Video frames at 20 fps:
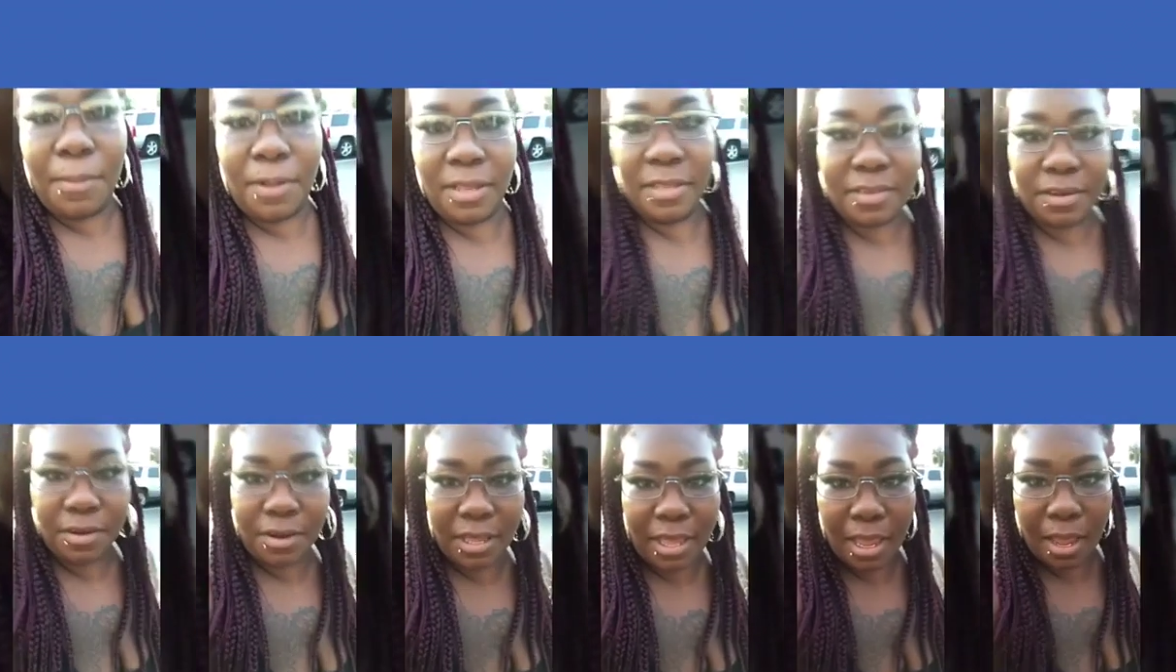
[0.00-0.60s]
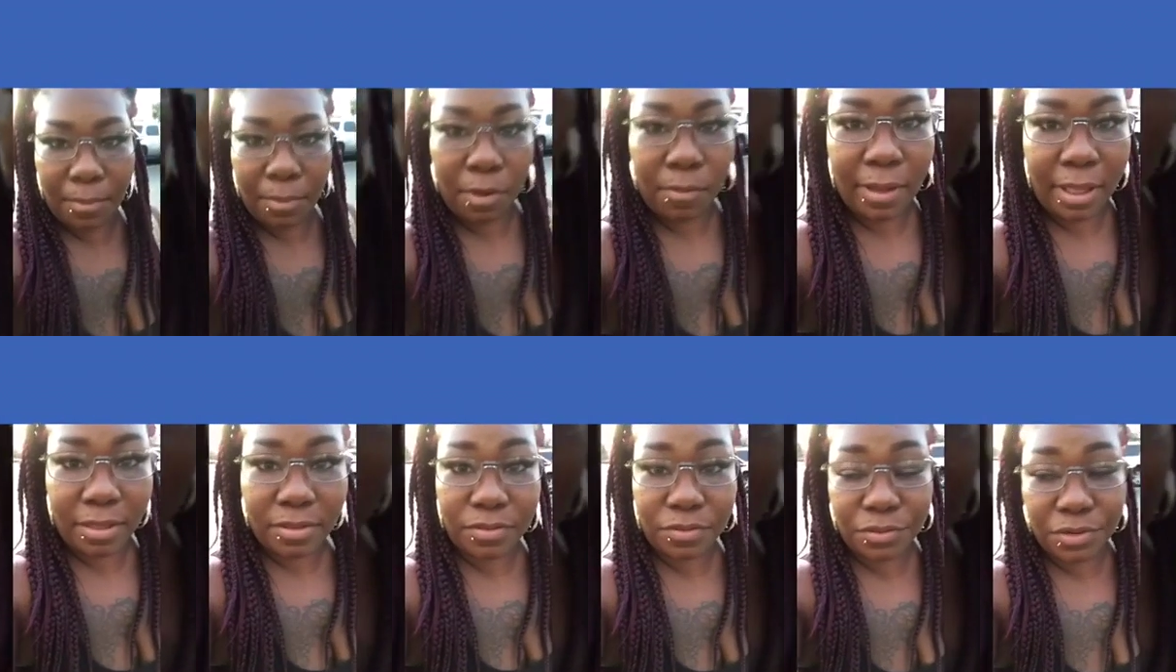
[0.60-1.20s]
I'm gonna turn the camera
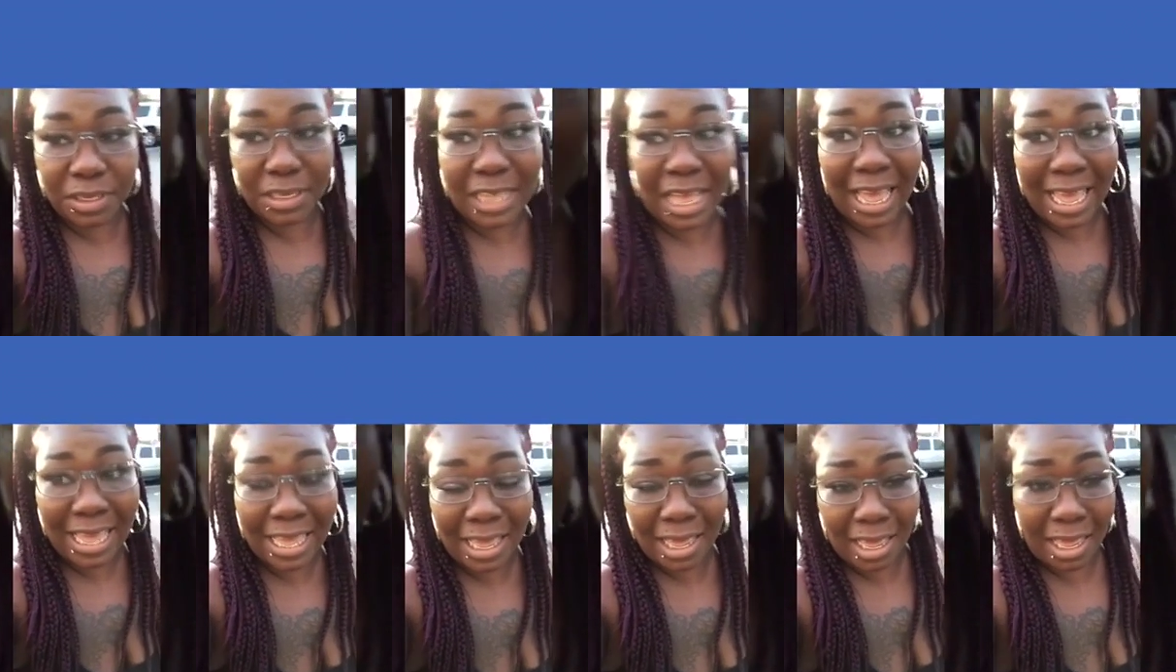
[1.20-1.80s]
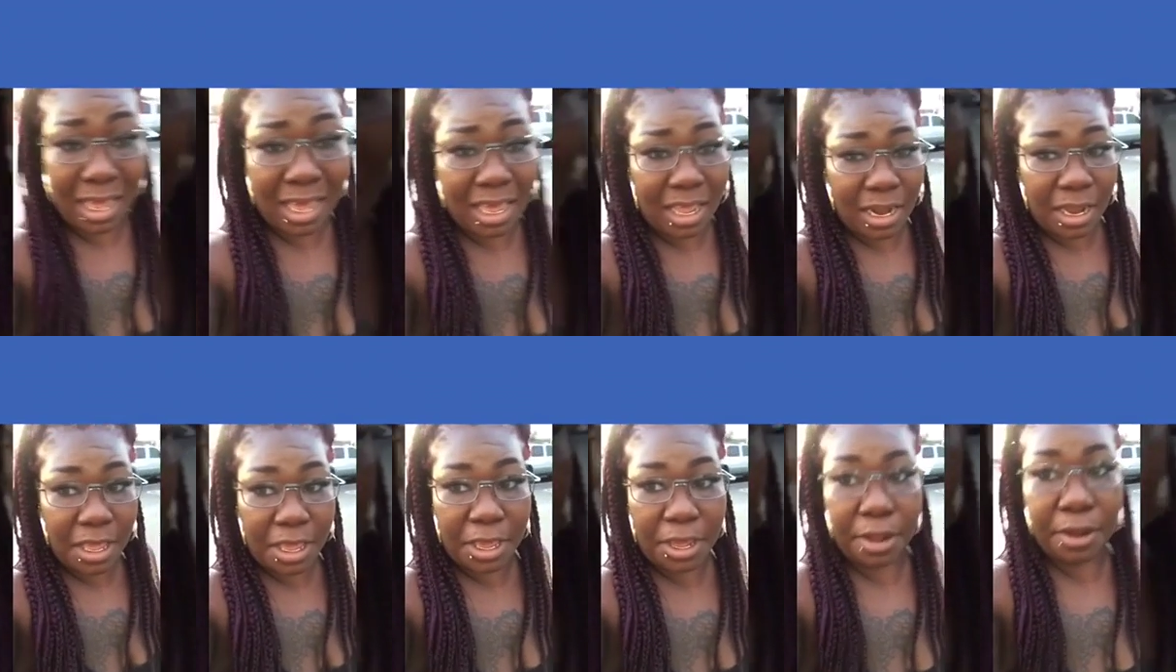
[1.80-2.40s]
around as soon as I get
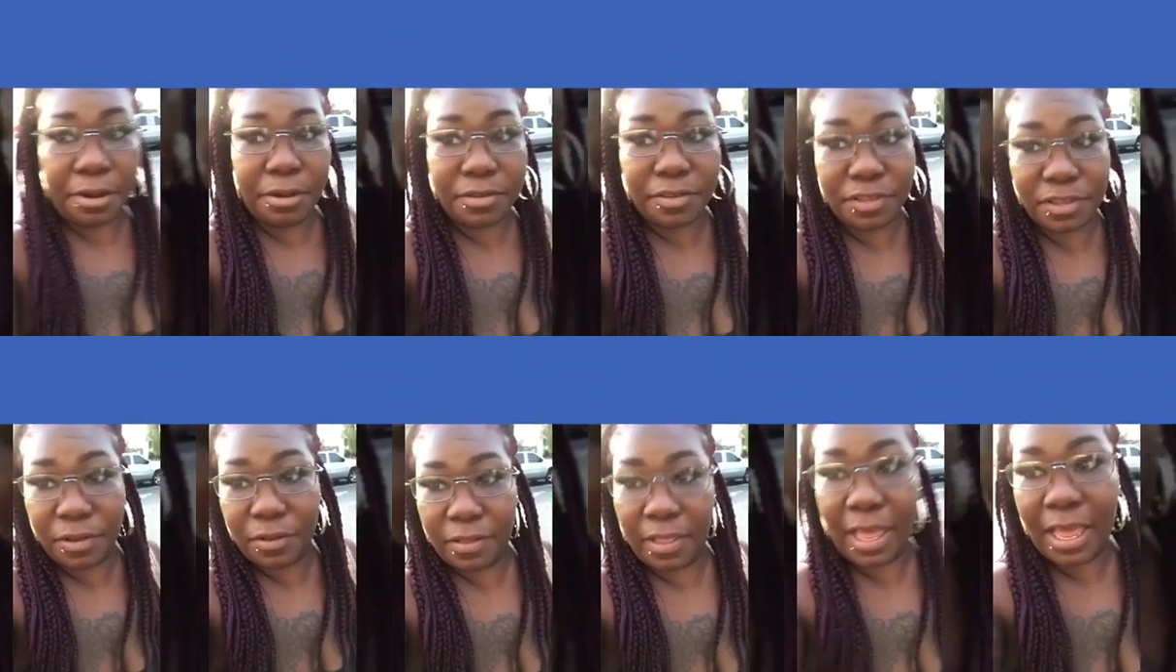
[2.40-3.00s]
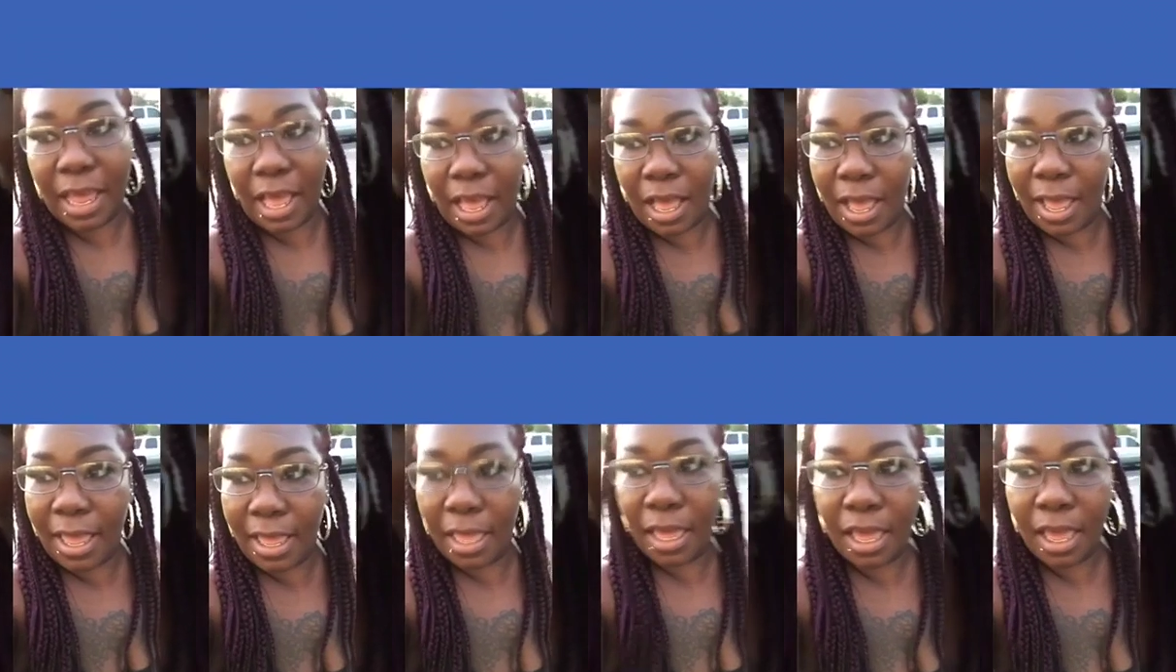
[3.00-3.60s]
in here so that
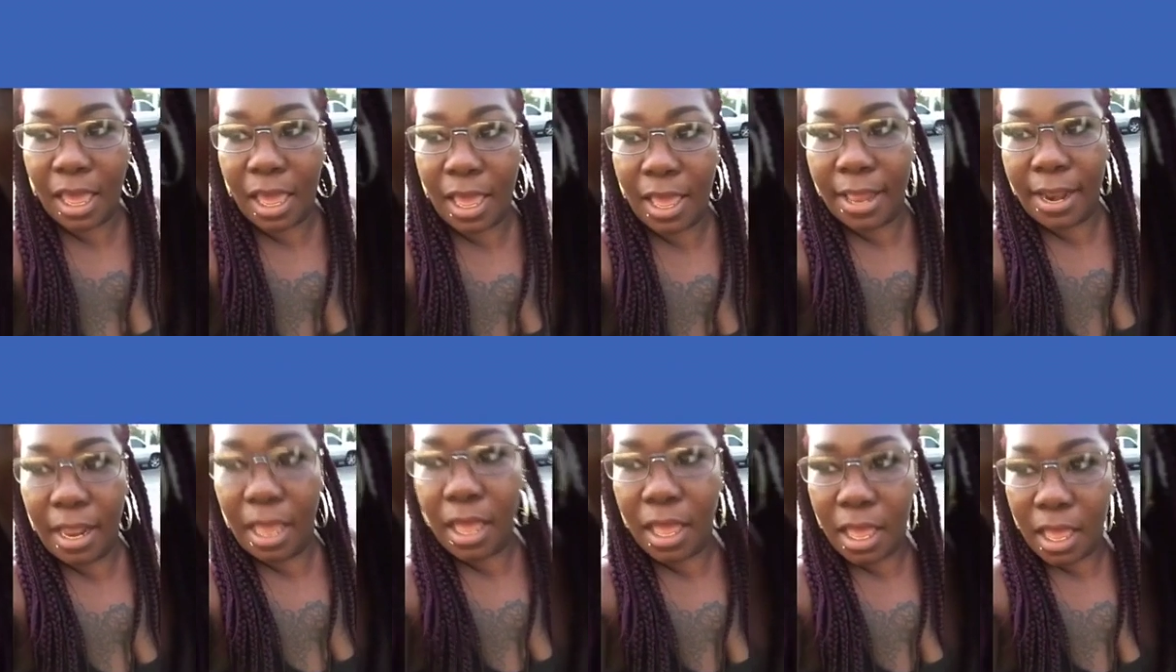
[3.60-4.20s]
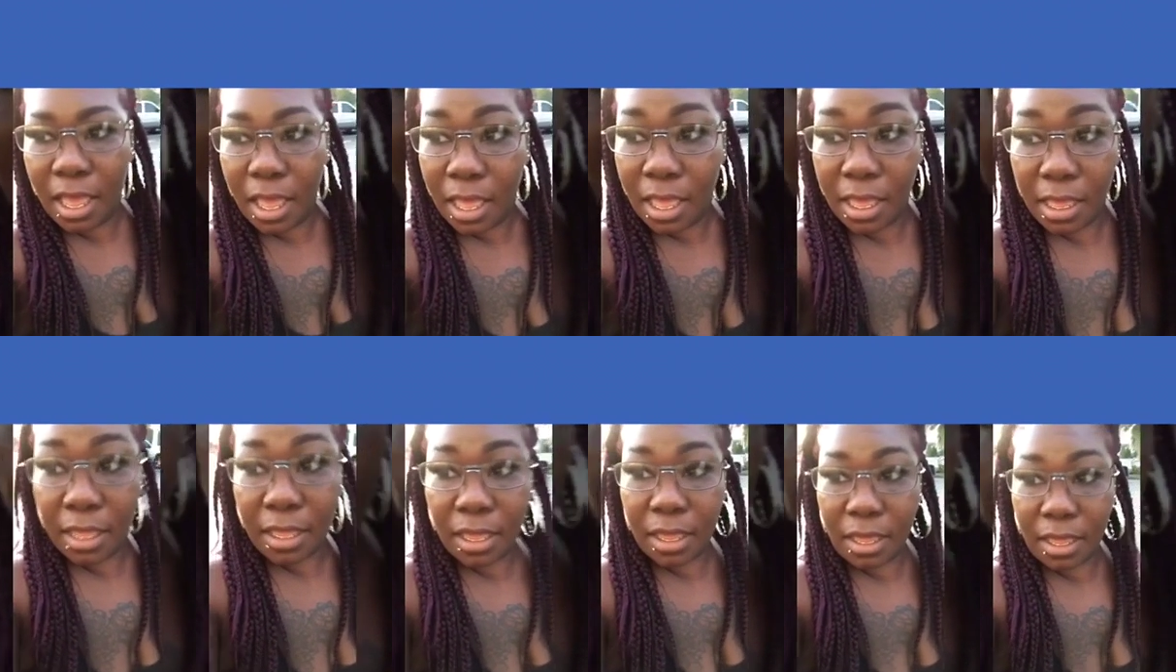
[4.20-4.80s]
I can
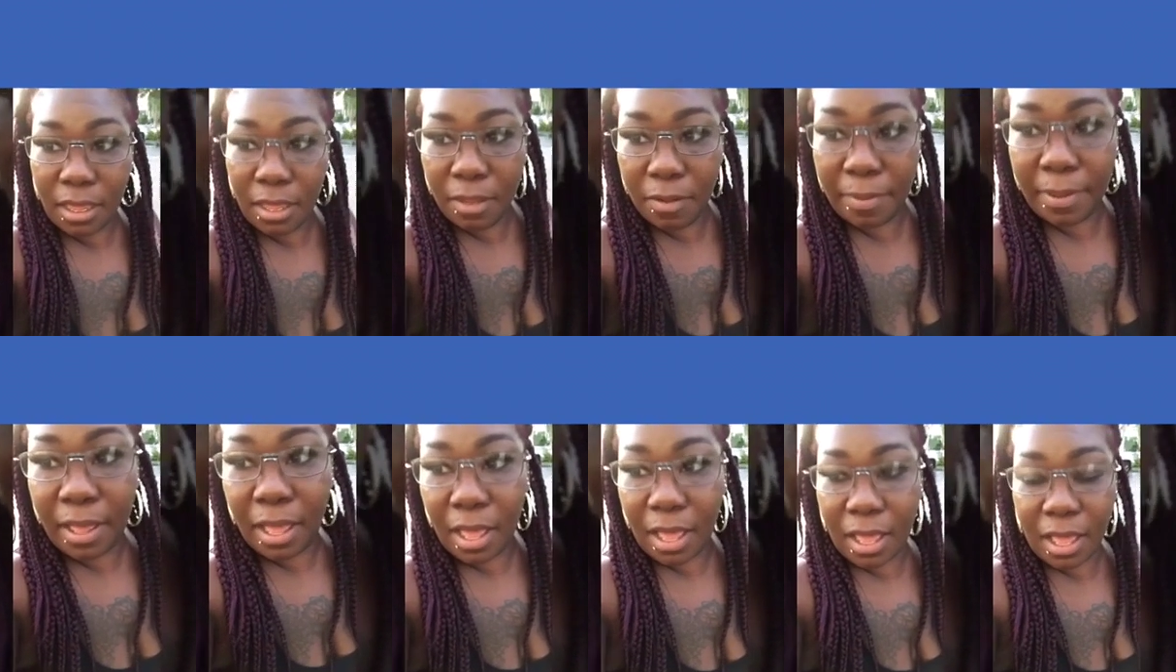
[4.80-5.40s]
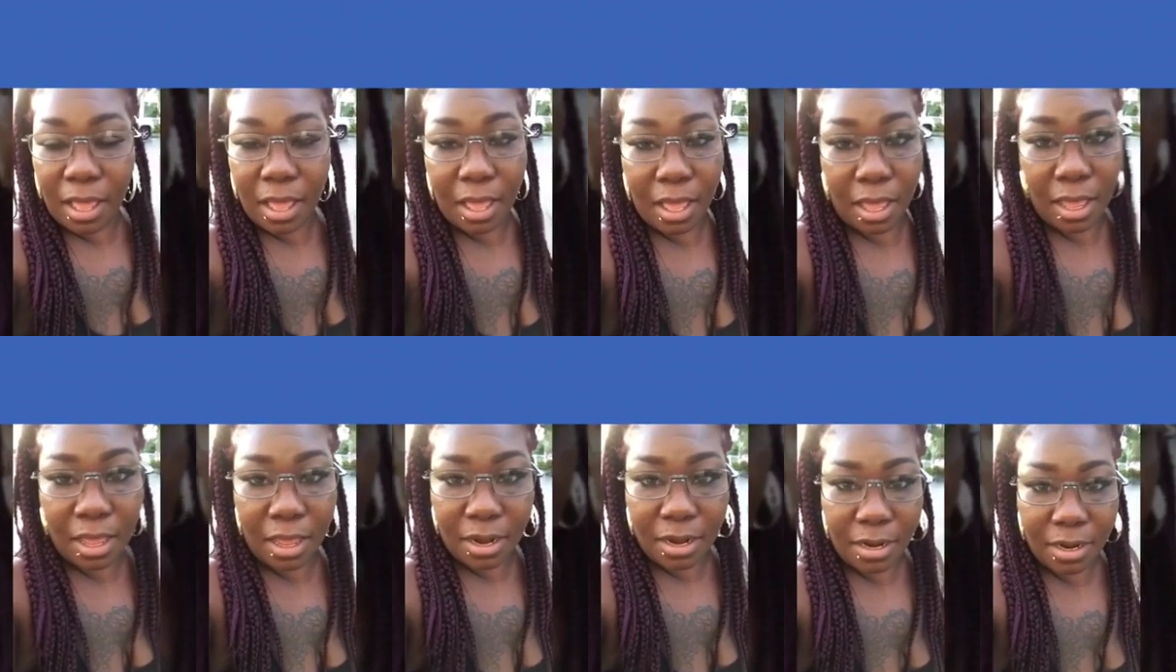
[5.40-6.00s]

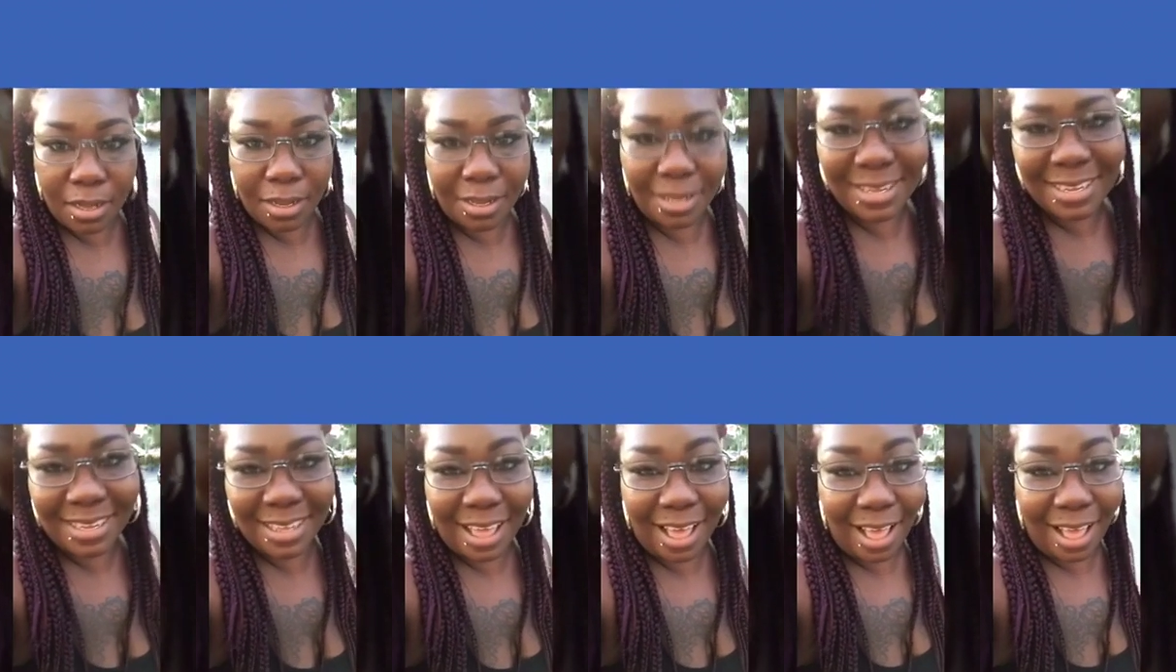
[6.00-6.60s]
coupon.